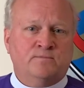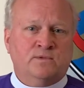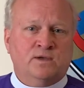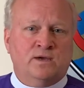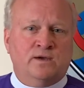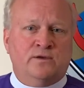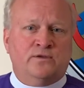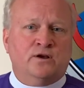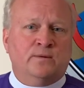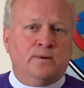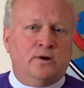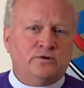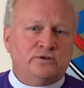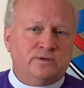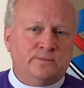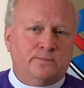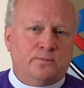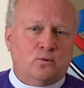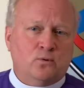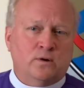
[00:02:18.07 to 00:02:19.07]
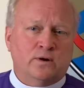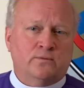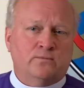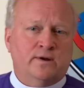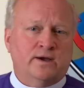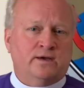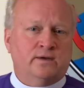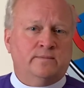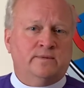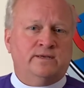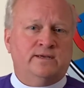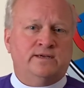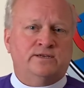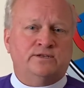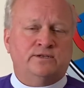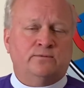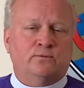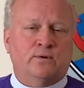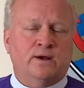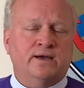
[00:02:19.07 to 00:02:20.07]
Their most important
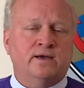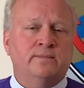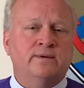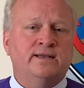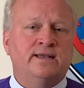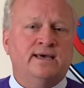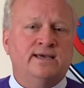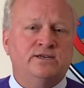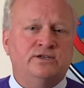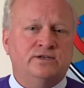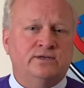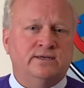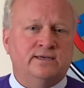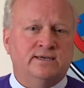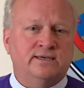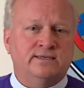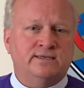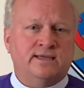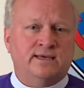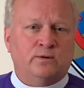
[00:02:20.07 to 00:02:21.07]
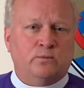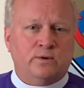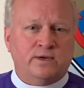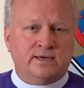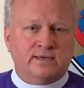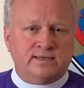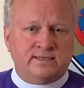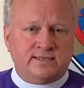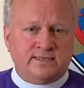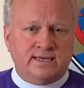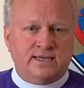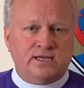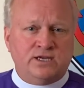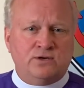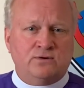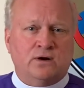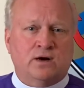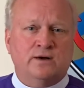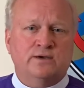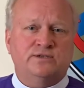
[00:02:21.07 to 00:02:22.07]
recommendation is that we continue
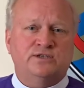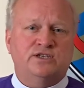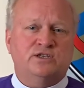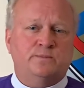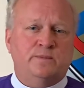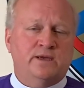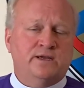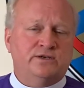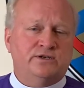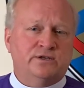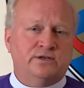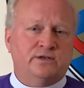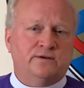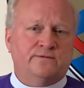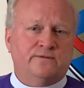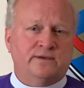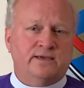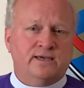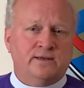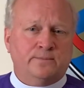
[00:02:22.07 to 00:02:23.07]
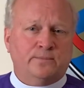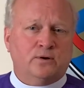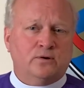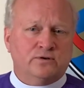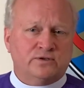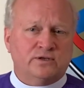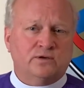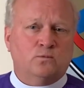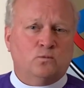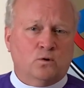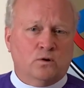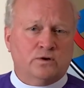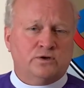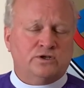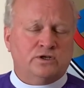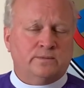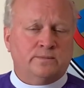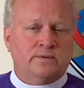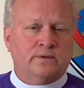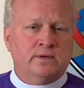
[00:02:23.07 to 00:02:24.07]
our suspension of in-person
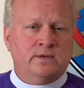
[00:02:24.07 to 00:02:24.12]
worship